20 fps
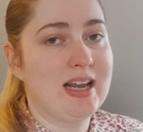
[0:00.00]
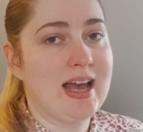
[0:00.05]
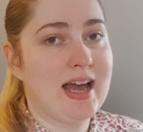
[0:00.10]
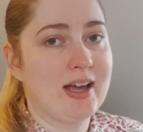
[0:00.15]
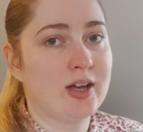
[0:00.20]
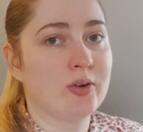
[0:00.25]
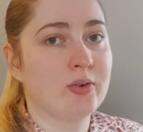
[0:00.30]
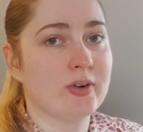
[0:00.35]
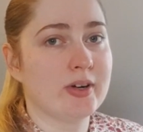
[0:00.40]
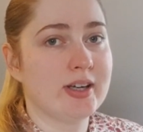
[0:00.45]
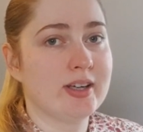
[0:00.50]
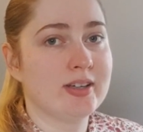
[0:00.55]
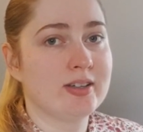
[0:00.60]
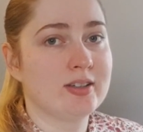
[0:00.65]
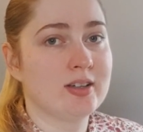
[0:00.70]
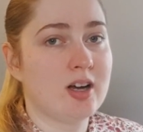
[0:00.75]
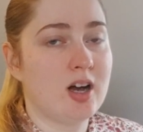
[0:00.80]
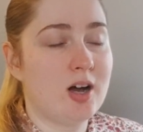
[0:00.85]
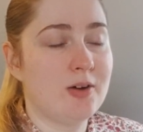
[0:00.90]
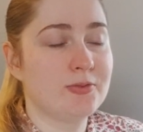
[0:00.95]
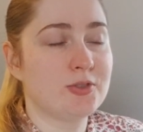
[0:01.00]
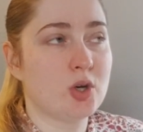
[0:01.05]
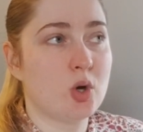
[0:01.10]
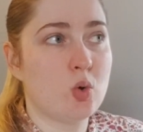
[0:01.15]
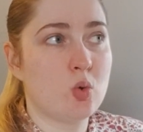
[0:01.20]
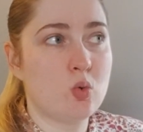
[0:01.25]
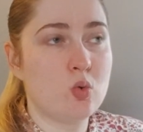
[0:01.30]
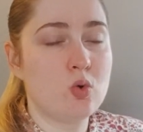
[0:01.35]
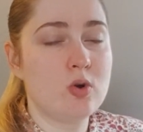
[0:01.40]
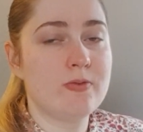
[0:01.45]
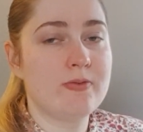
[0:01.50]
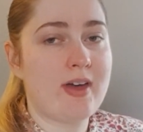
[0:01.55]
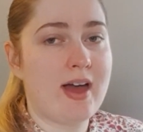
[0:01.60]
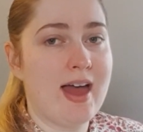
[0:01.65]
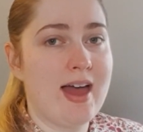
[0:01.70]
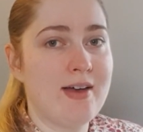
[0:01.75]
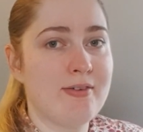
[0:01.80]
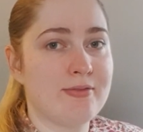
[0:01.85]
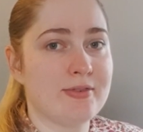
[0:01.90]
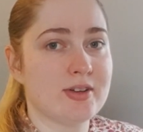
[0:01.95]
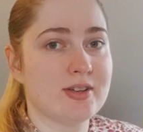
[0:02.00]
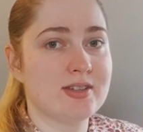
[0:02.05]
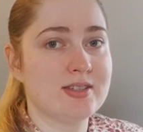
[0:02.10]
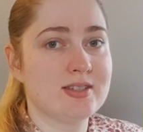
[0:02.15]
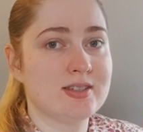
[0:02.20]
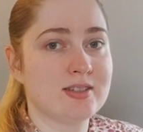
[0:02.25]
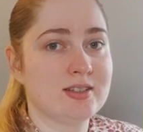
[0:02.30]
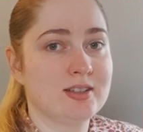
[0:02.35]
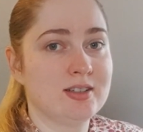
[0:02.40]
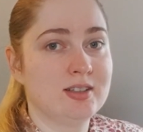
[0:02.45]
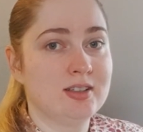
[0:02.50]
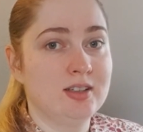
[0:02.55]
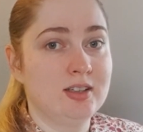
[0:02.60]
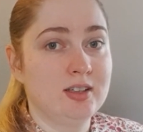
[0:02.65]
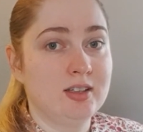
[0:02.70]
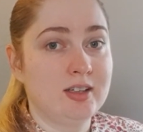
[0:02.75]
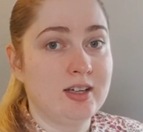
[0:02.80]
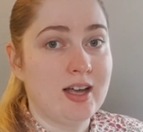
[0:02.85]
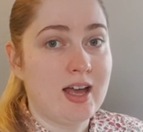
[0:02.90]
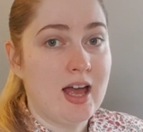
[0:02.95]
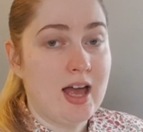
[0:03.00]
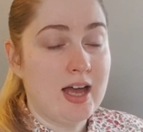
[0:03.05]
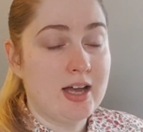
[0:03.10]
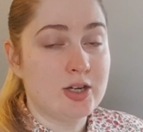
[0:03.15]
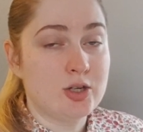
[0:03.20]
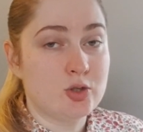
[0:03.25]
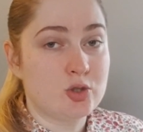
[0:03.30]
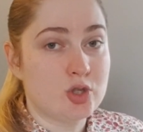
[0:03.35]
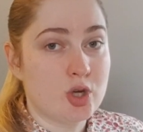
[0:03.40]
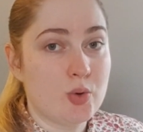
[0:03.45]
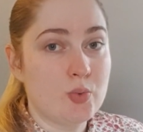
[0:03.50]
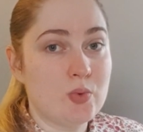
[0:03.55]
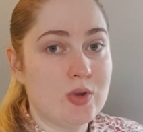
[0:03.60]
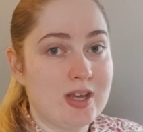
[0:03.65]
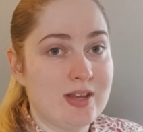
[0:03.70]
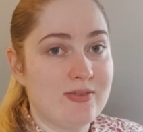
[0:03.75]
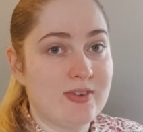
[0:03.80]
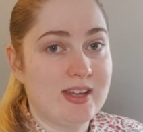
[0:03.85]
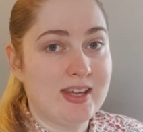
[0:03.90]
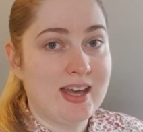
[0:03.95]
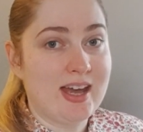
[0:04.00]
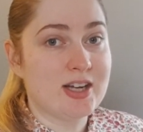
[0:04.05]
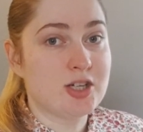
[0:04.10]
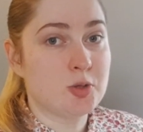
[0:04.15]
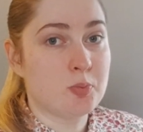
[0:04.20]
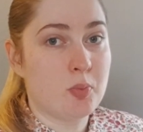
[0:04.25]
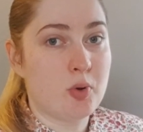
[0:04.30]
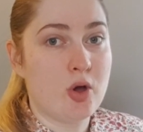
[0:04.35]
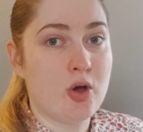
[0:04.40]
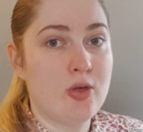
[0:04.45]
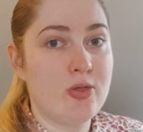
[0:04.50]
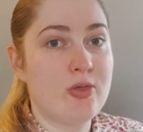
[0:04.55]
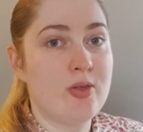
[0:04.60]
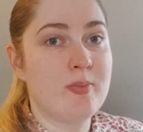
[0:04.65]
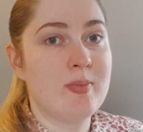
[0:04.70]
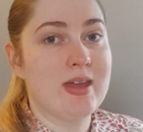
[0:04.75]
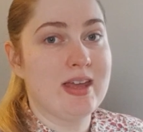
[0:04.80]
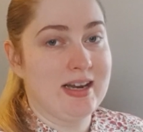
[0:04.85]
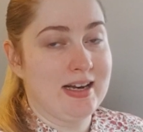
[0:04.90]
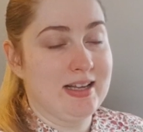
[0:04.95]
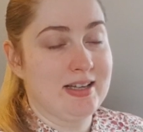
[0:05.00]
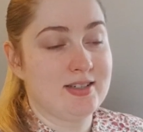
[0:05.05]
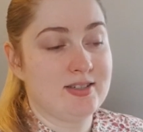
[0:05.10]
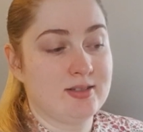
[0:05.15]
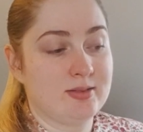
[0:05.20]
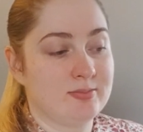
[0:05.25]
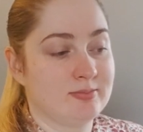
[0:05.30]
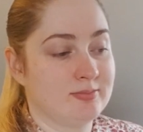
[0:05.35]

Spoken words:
angry, after all of that effort, and you don't even get to put them in it.